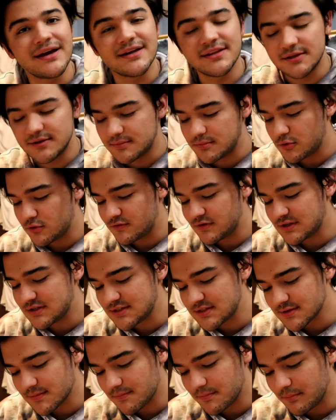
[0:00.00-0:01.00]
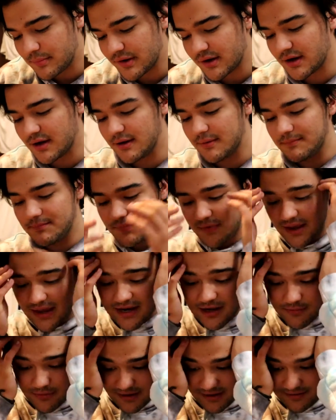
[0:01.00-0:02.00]
like in the movies. But,
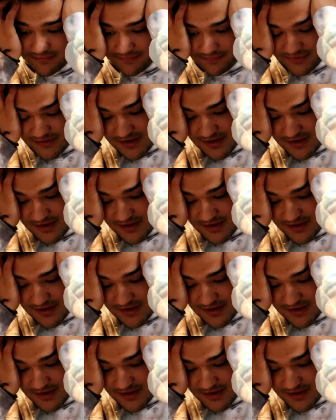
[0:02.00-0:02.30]
anyway,